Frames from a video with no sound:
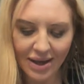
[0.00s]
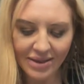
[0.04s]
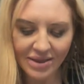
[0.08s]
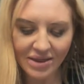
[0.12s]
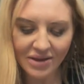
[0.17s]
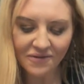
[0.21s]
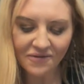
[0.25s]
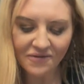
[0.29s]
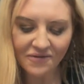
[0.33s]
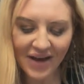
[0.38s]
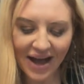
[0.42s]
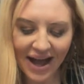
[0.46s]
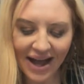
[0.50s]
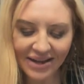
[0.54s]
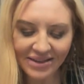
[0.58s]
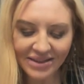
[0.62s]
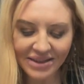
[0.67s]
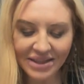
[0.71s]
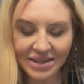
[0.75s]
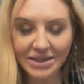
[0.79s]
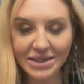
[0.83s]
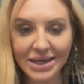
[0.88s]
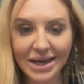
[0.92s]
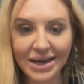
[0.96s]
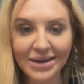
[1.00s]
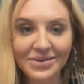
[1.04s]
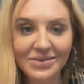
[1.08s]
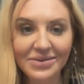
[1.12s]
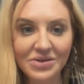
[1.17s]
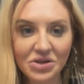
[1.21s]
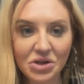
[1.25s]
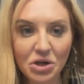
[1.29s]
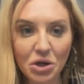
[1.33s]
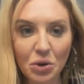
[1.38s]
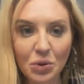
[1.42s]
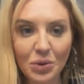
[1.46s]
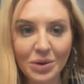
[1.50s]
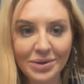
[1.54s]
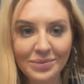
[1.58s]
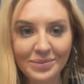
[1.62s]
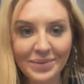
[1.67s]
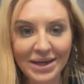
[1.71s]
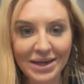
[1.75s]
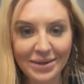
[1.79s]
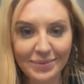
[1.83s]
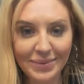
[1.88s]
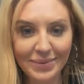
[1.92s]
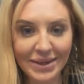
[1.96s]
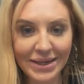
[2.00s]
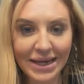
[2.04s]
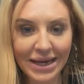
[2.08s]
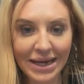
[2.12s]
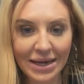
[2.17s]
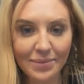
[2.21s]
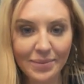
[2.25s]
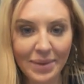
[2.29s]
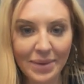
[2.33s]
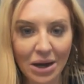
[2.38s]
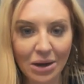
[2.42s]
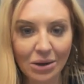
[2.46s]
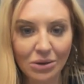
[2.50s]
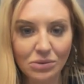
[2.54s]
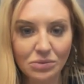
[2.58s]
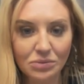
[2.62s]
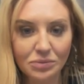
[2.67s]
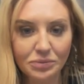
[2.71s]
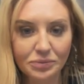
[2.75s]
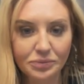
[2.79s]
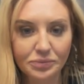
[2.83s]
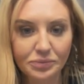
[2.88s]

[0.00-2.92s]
The fact that yes, no, and maybe came out.